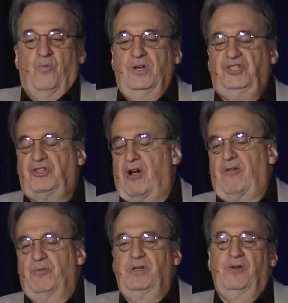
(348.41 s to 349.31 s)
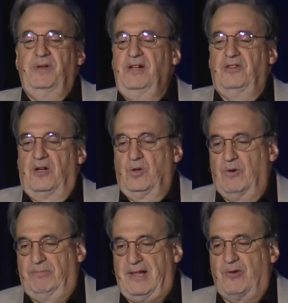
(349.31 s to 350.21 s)
"We're sorry, we didn't know you
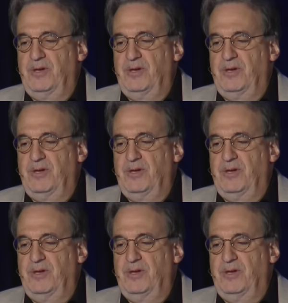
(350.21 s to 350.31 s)
were black.